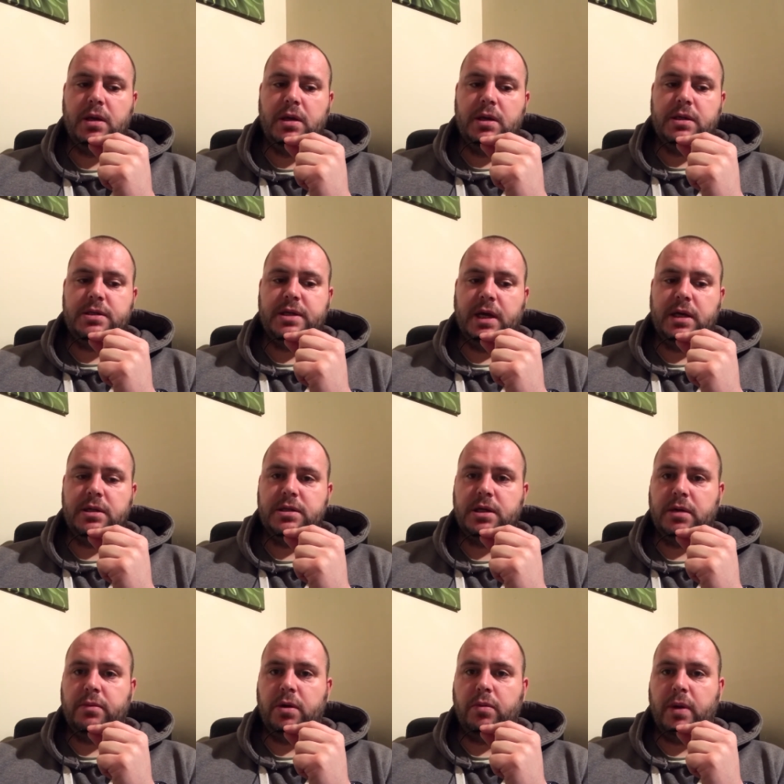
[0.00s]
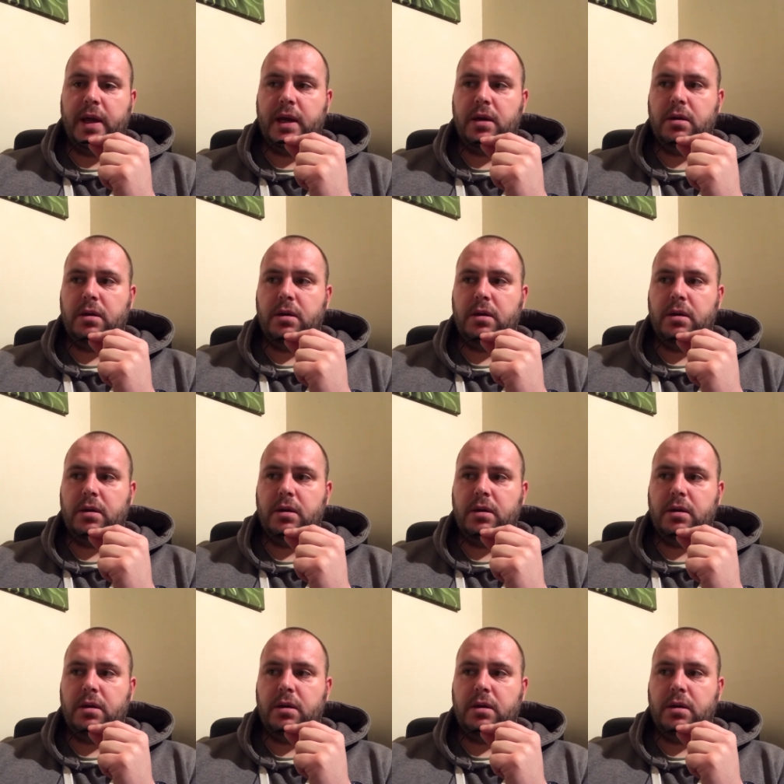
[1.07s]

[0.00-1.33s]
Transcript: Second time I went,